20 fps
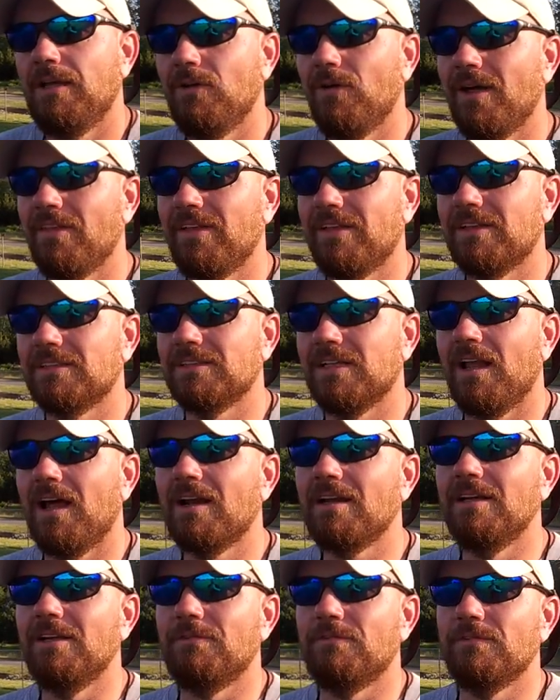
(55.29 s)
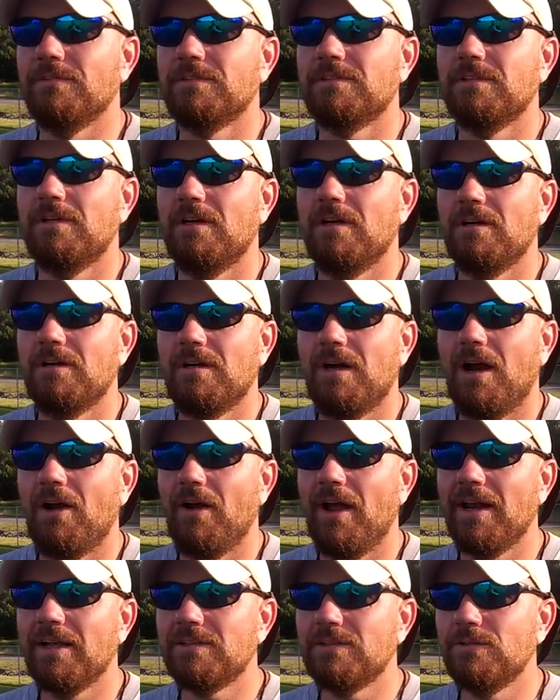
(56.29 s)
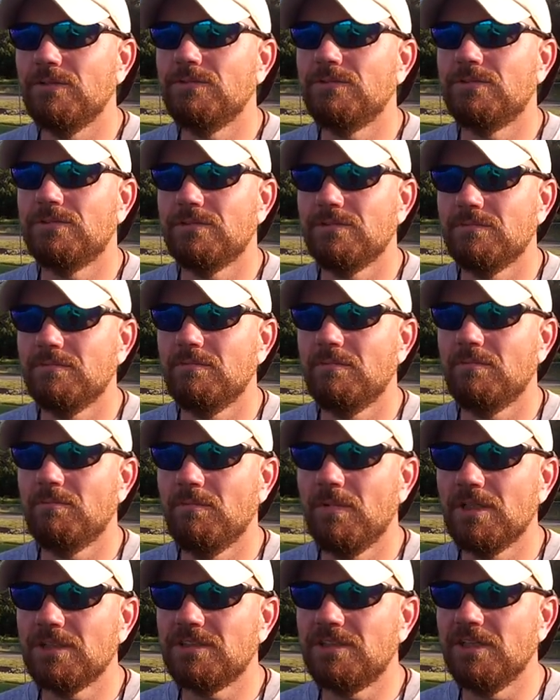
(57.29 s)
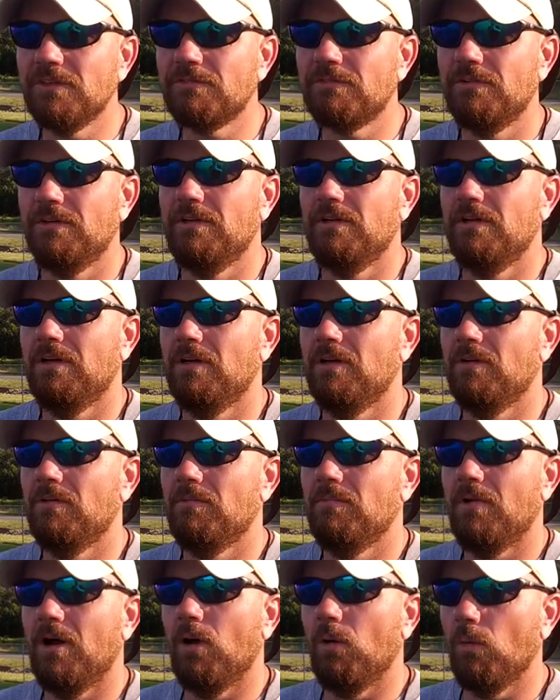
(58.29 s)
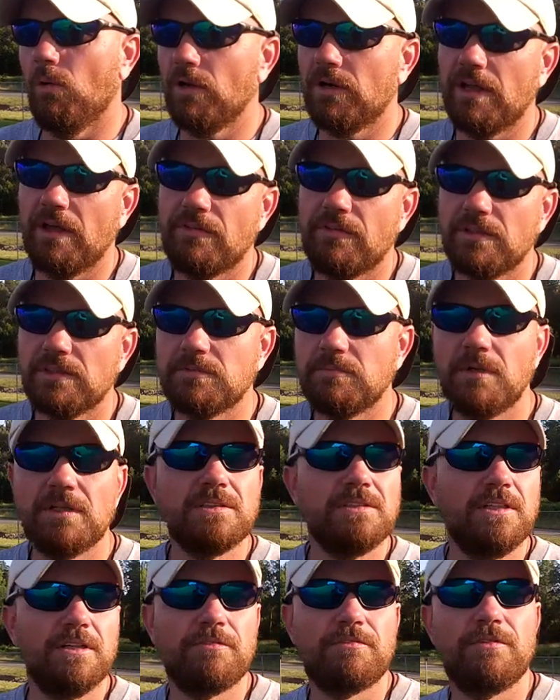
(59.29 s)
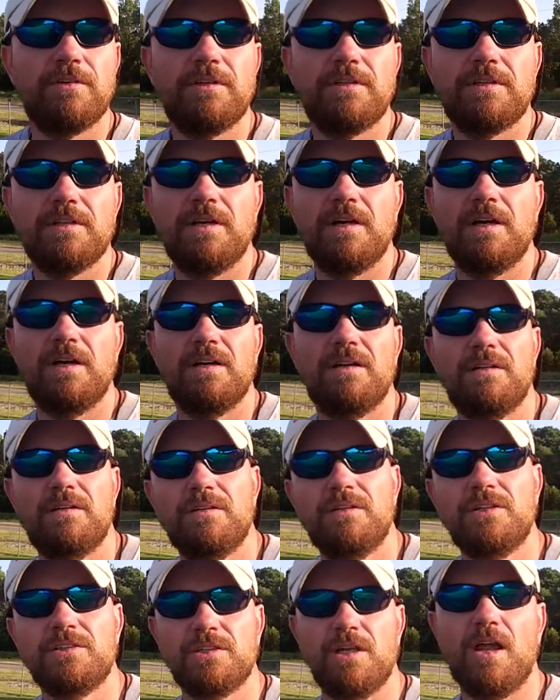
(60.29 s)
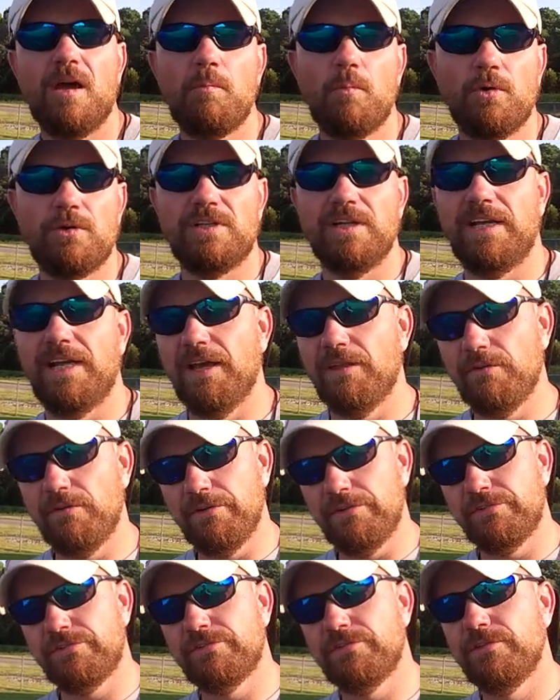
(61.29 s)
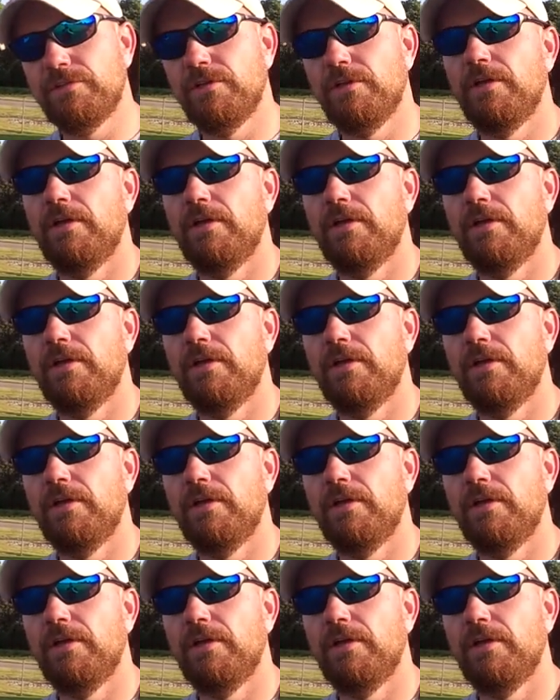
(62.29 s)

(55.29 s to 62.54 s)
I think there's a lot of difference. Our attitude's much different. Our work ethic's much different. There's a lot more togetherness.